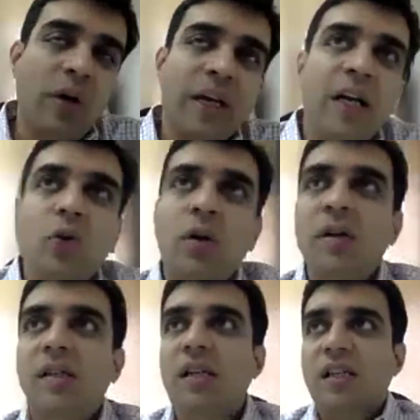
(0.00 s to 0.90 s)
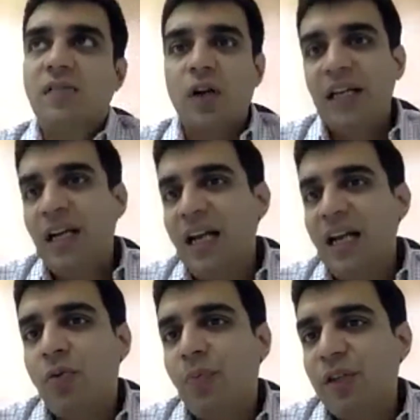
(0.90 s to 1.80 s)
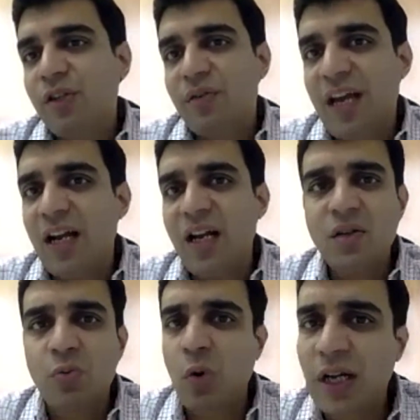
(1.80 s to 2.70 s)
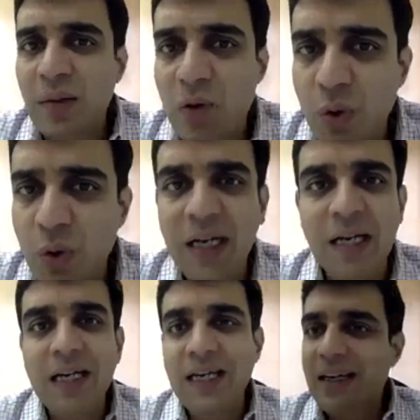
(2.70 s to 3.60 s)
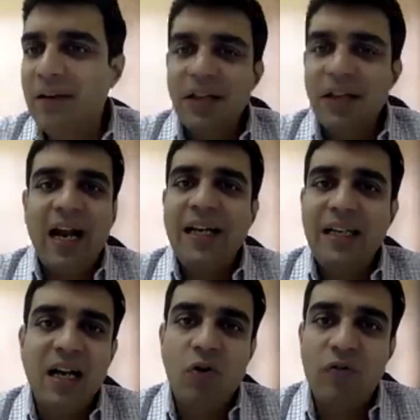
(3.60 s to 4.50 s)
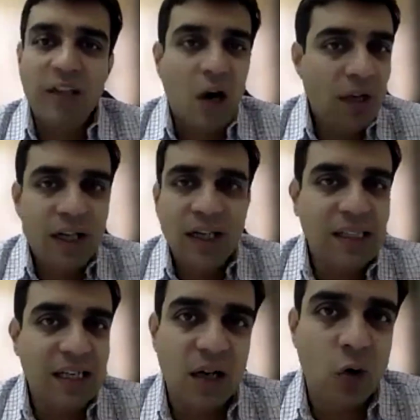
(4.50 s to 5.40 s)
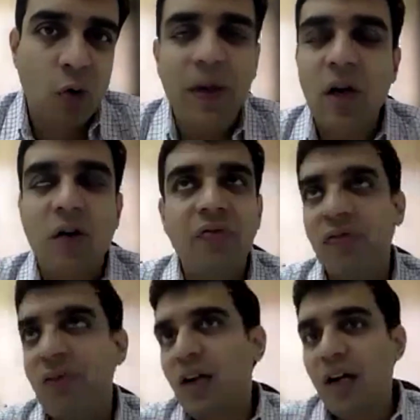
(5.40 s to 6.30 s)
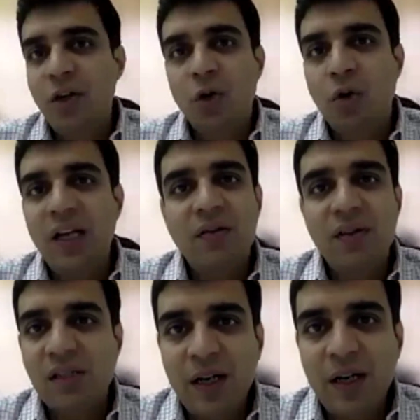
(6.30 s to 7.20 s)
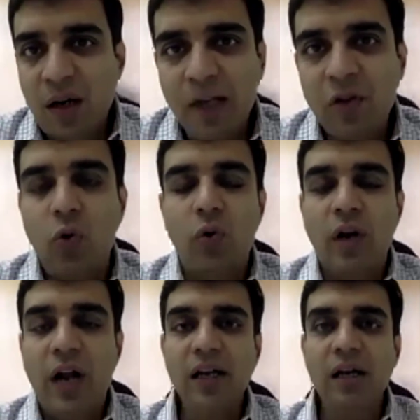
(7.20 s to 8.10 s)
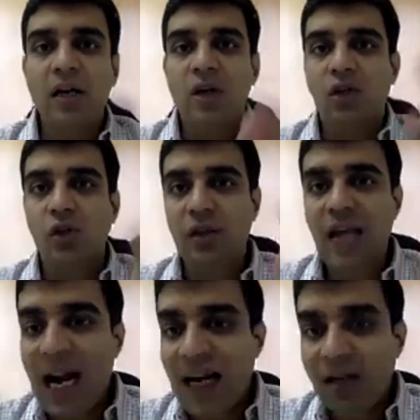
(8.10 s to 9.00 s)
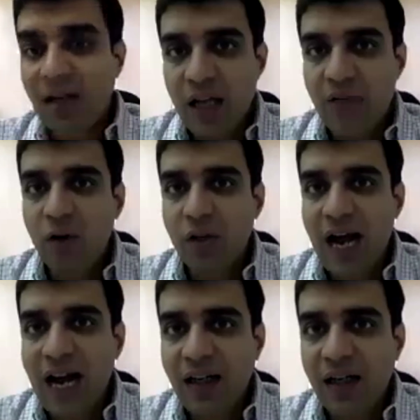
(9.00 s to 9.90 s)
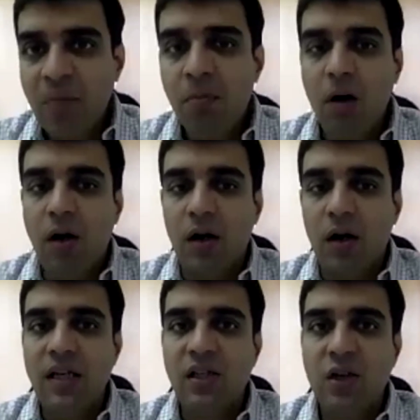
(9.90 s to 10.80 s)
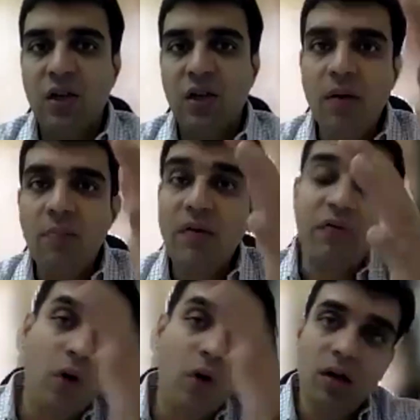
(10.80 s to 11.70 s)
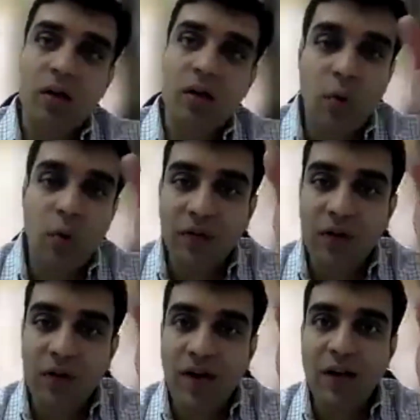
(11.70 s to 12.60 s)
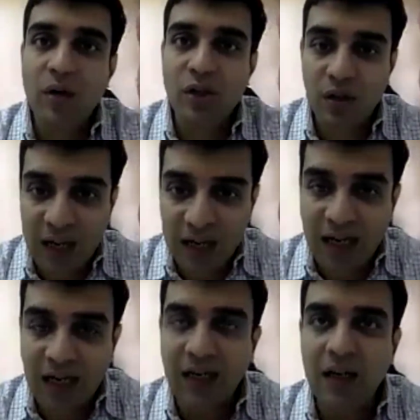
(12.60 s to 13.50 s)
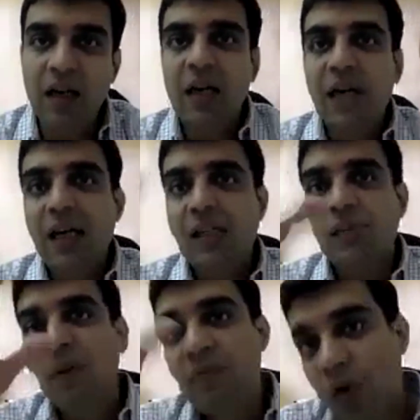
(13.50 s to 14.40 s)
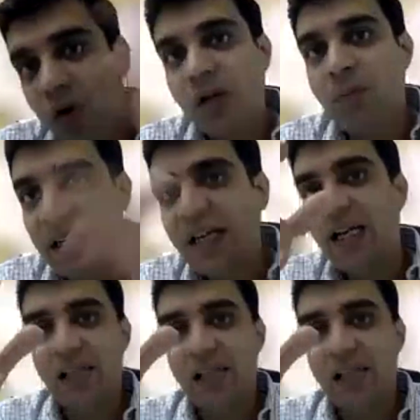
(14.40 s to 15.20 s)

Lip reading: going into the business. 48 lakh rupees of ARR is what I'm doing even right now without any single rupee of investment coming through, right? So therefore that number is called before whatever valuation we are getting is before the money